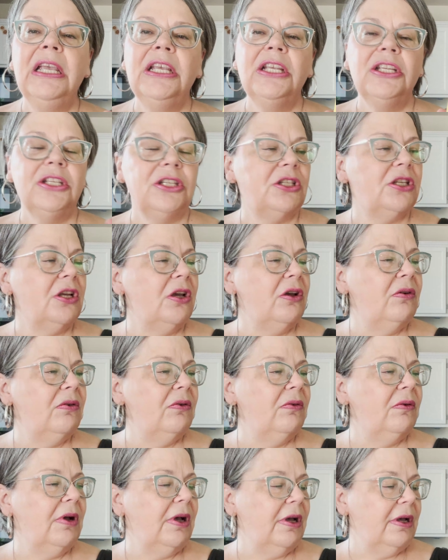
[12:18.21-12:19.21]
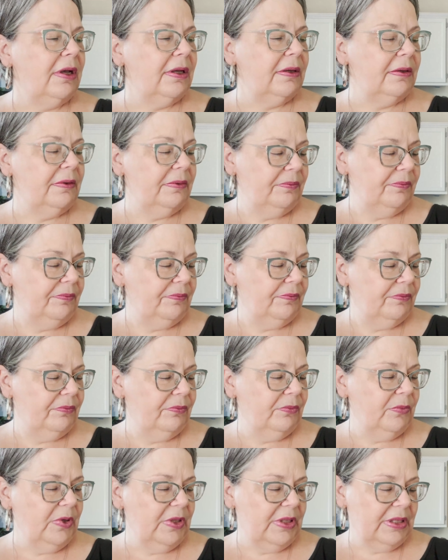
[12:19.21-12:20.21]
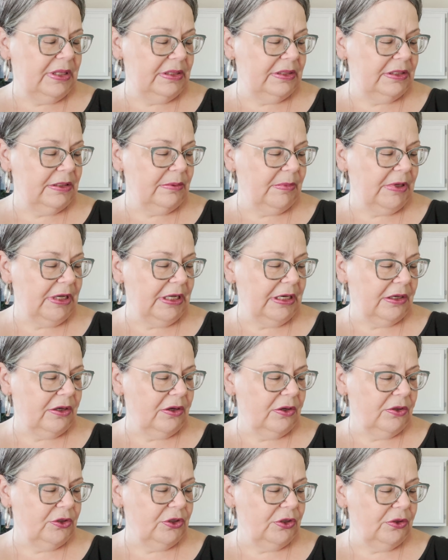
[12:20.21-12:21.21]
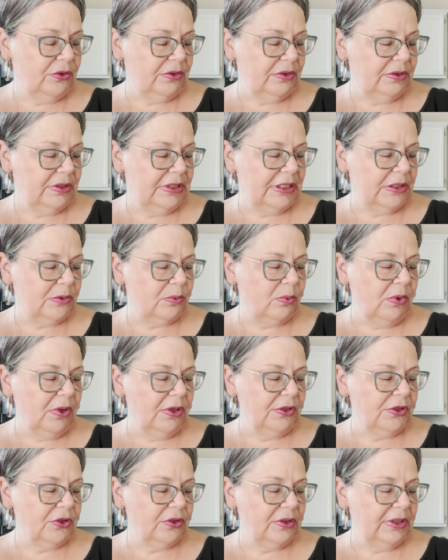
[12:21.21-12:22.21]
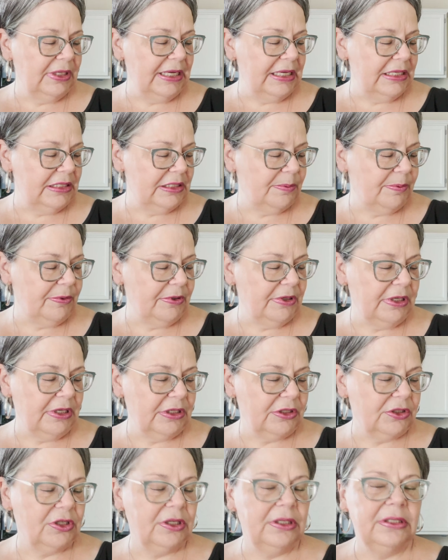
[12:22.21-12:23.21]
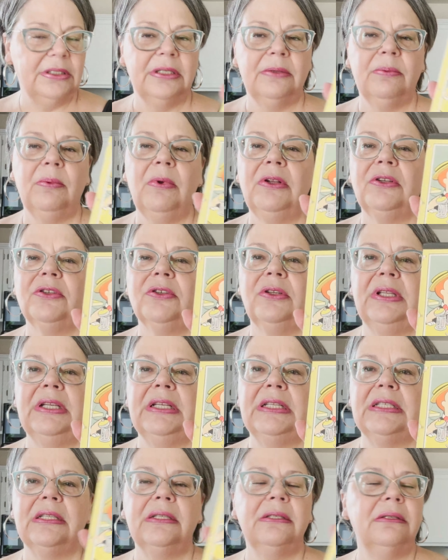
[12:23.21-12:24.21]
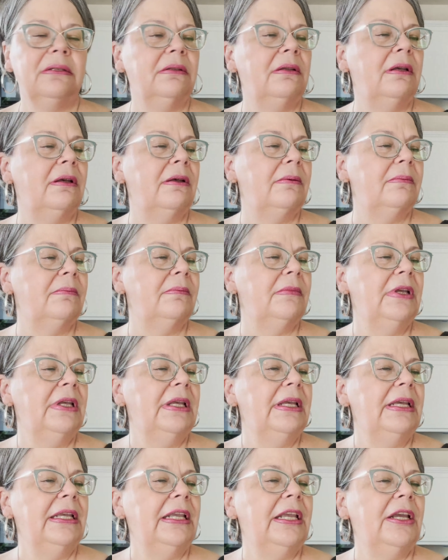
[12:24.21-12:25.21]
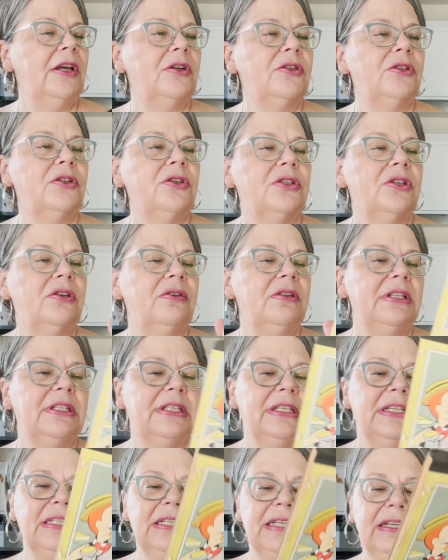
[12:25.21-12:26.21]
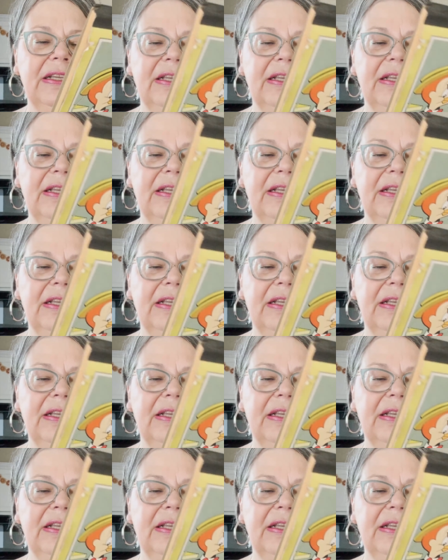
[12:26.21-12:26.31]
So, uh, with some kind of cartoon. It says Walter Lantz Productions. Walter Lantz um, characters. So this is like